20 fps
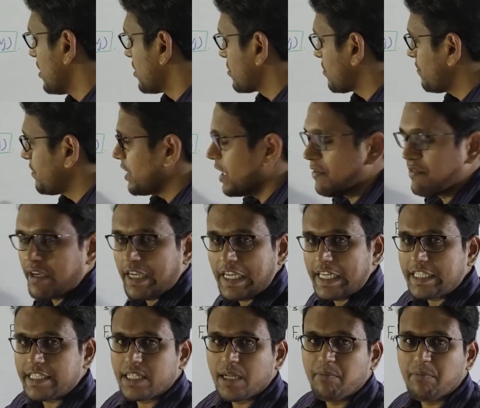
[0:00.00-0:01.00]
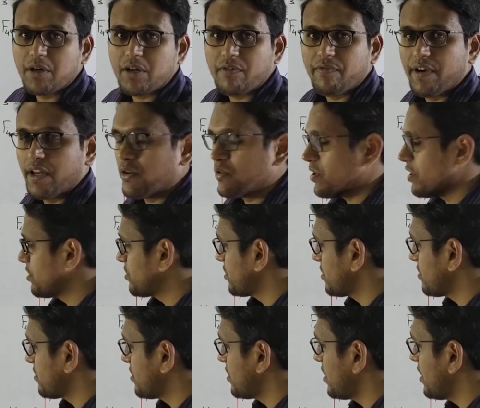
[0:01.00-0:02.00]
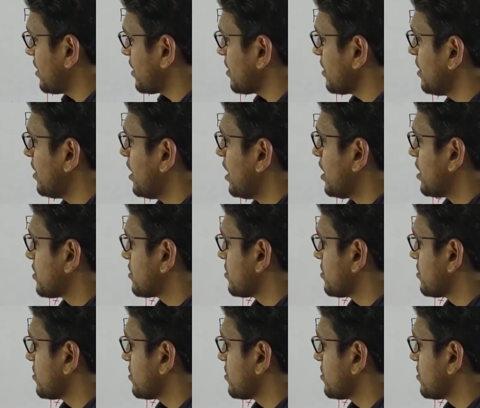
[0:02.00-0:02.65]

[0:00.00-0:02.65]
So we have 8 number of allocations here.